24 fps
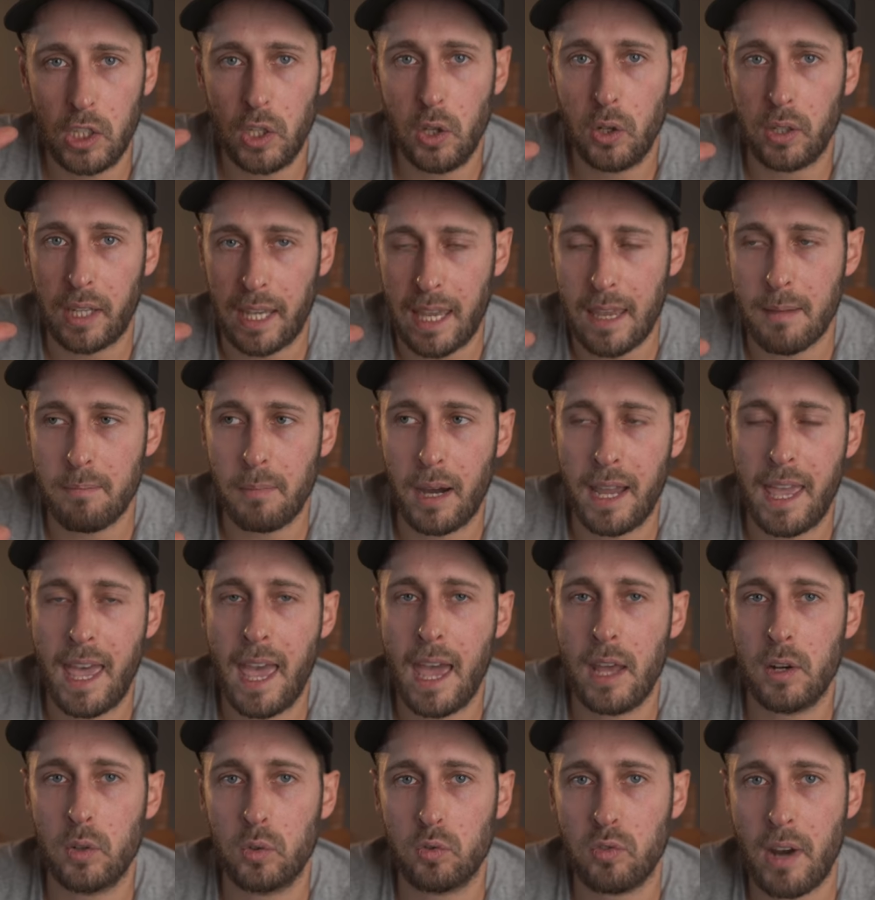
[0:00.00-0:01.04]
a look in my
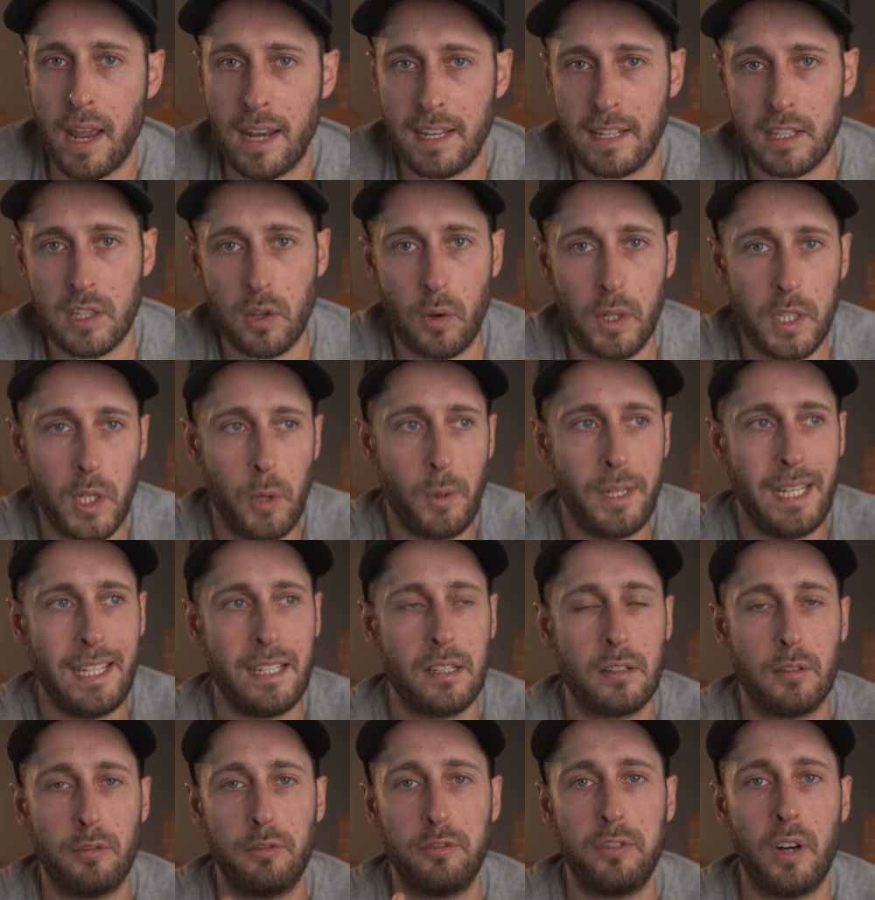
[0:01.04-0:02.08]
head already, so I knew I
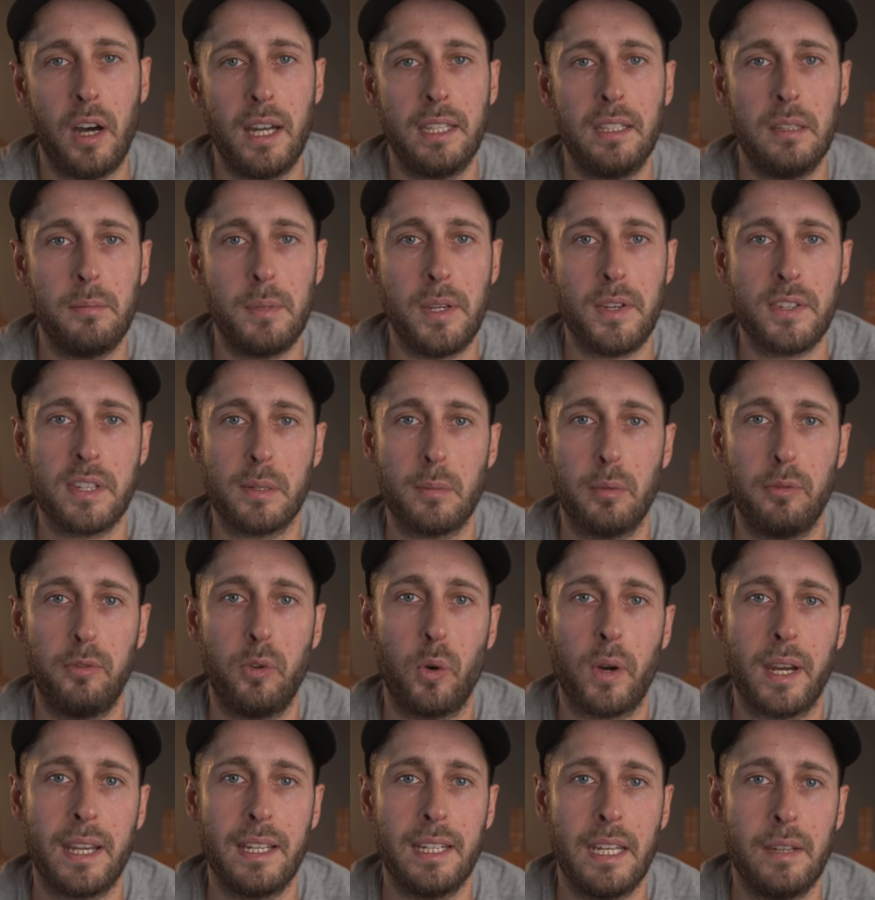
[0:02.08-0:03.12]
needed to find the music
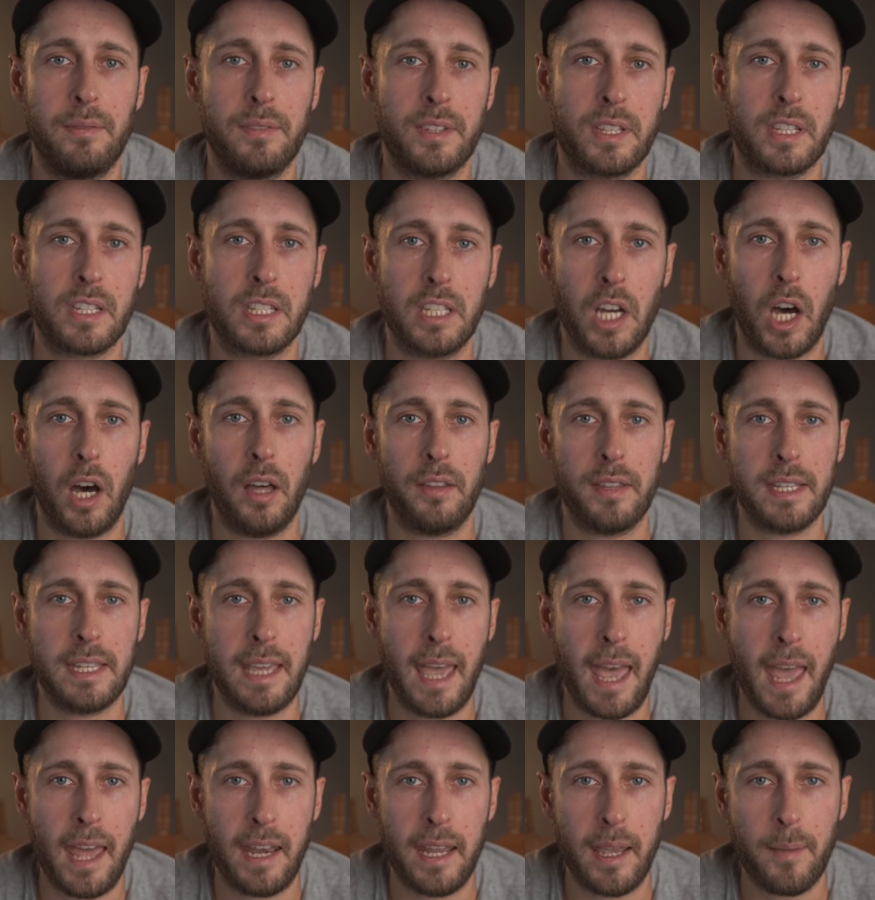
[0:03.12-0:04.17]
before I could even start
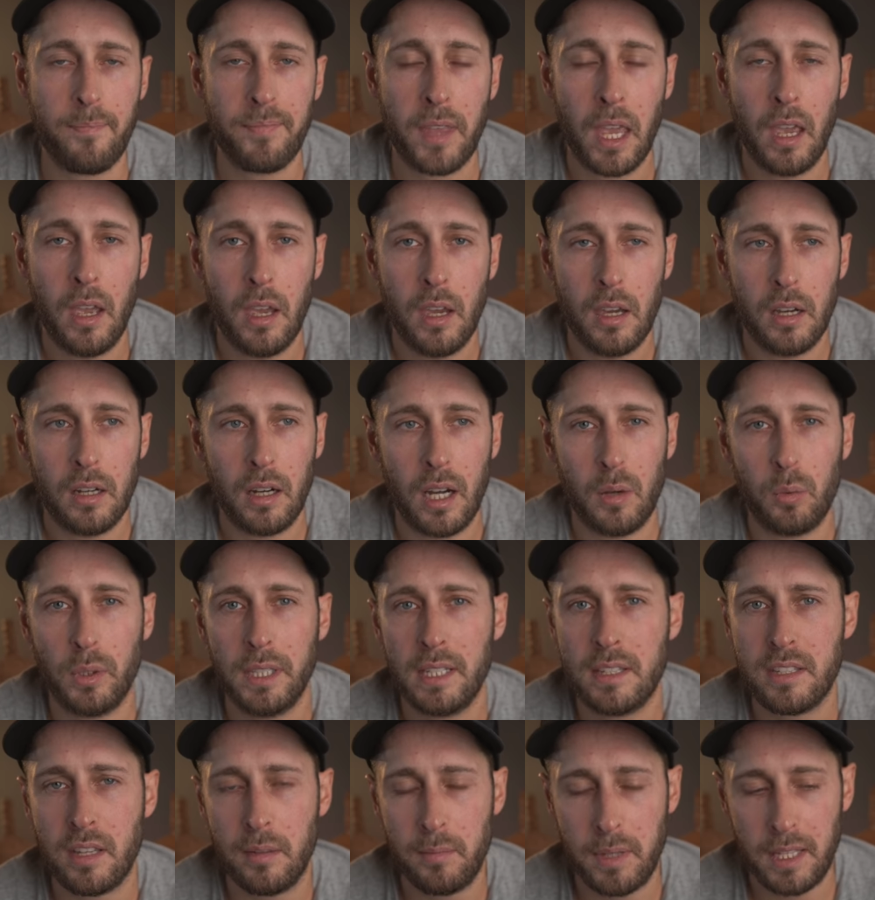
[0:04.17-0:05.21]
the edit. I
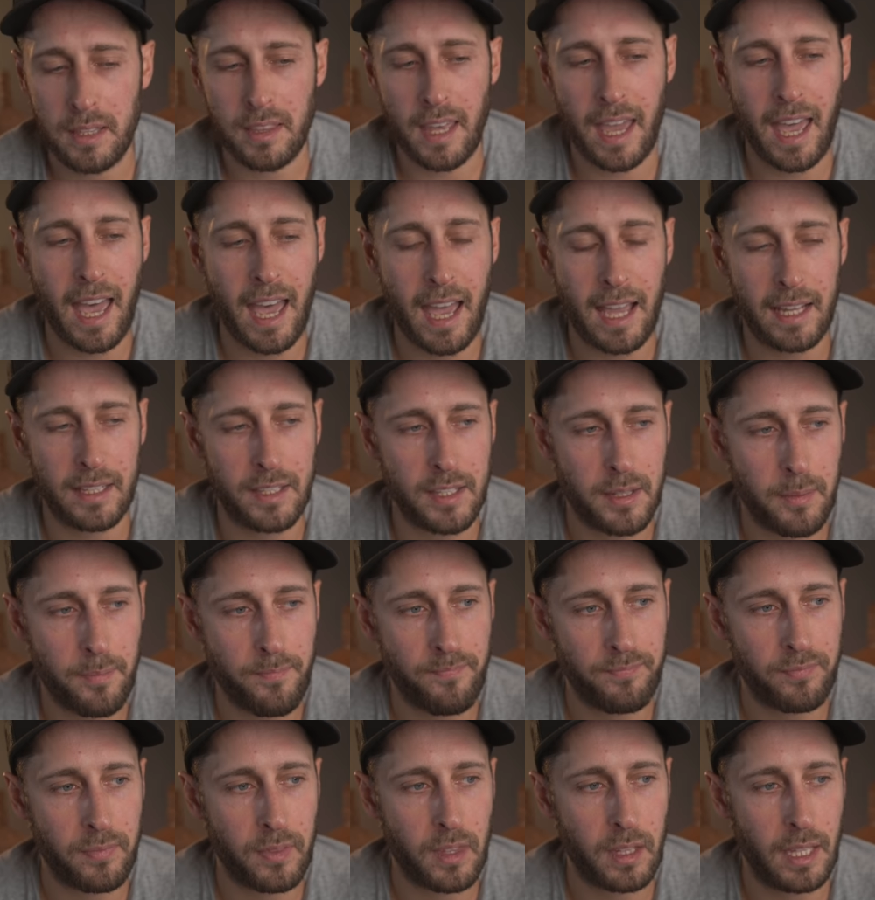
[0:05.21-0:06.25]
wanted something that had
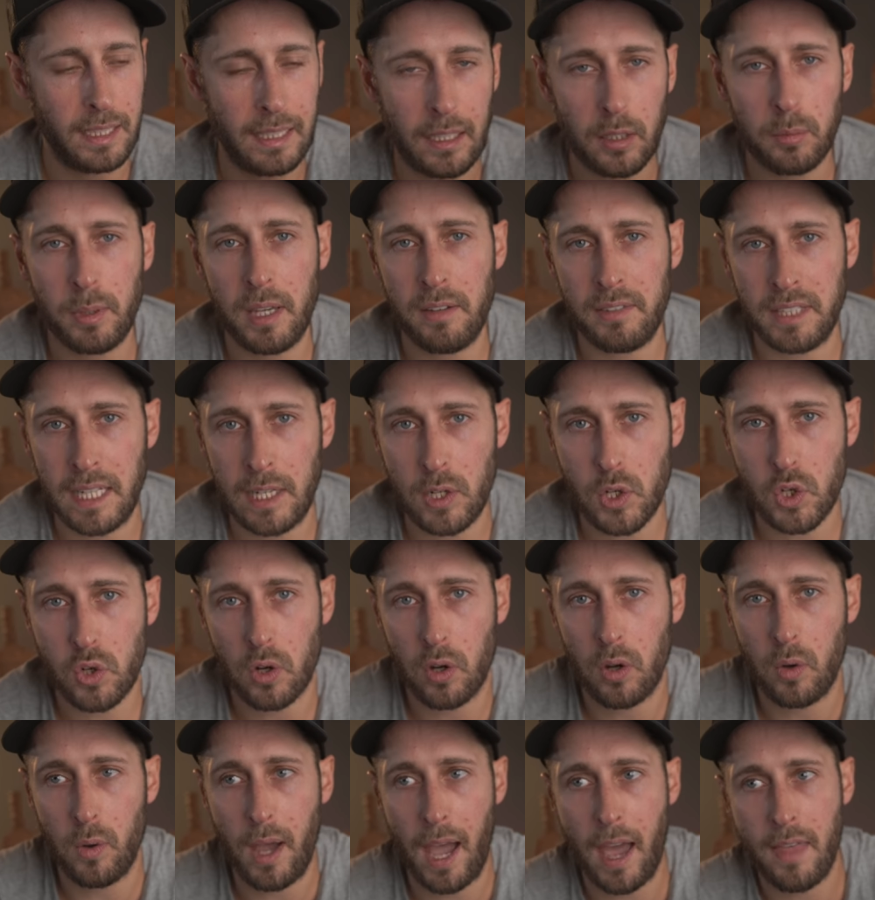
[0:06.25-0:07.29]
a little bit of an
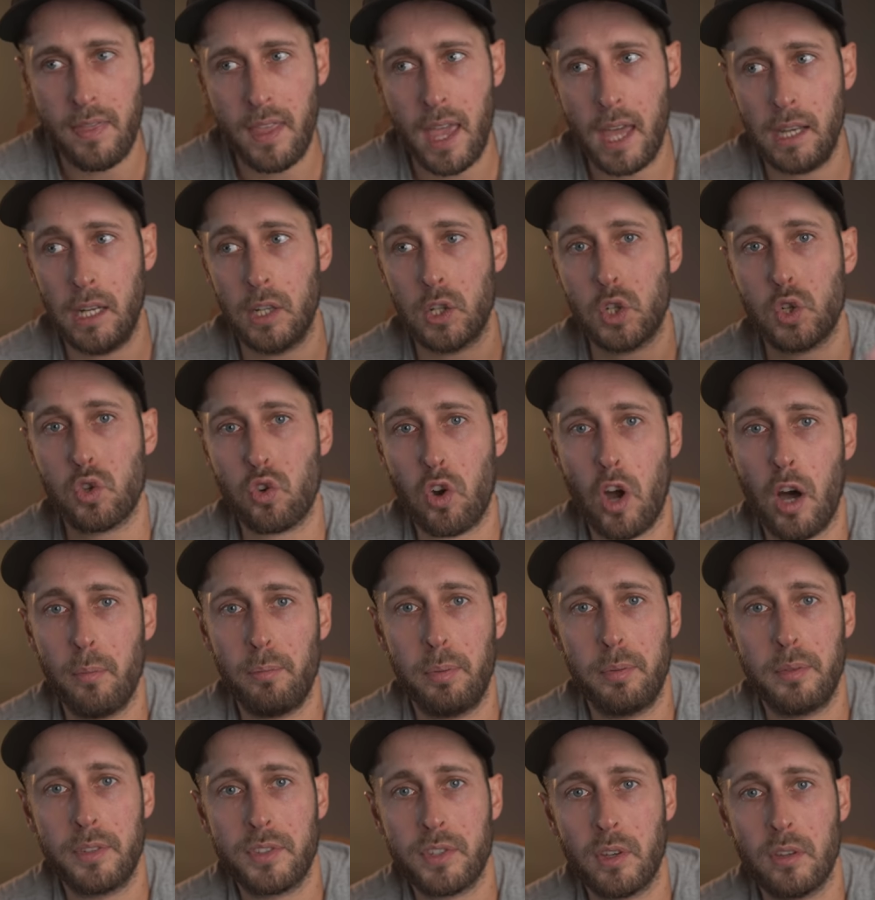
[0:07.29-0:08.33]
intro and then a
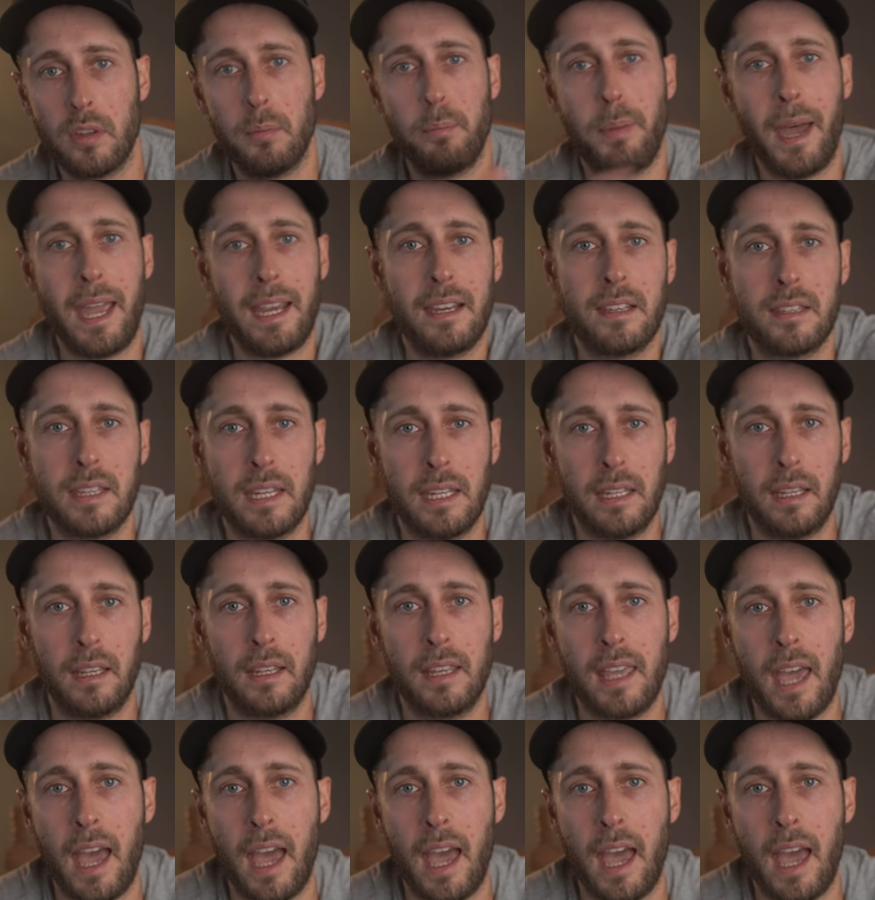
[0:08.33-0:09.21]
drop so the pacing